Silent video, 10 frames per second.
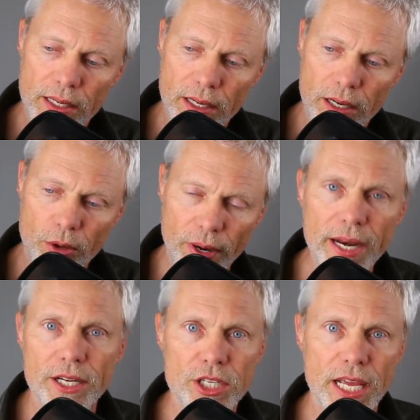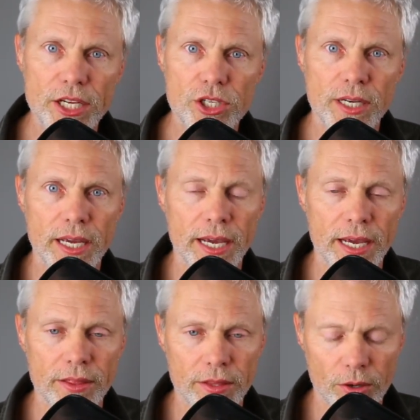a great education
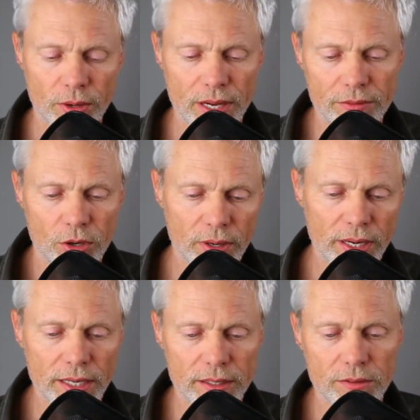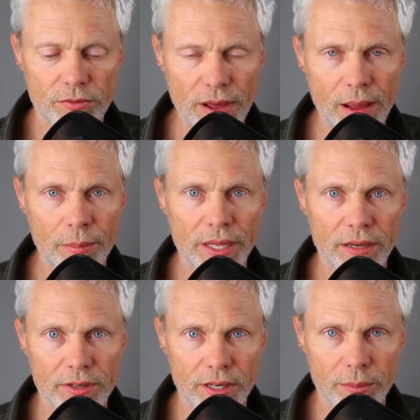and you're going to have a great family, a,
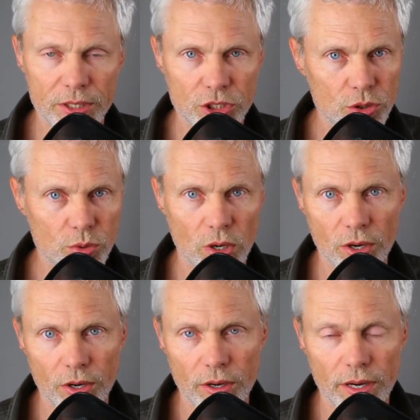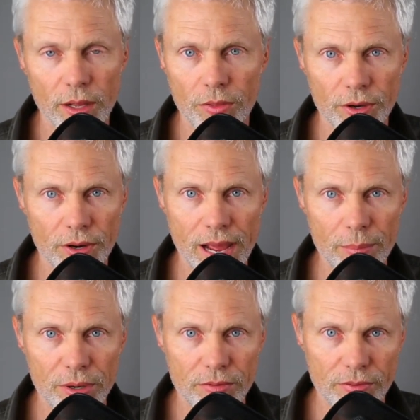very, a much stronger, healthier,
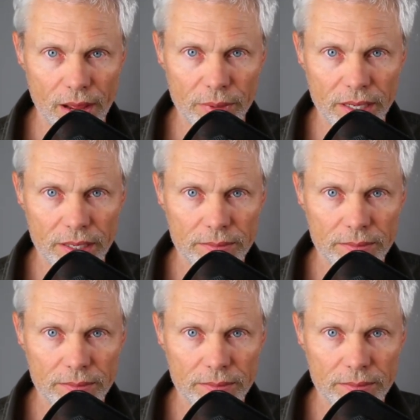happier family.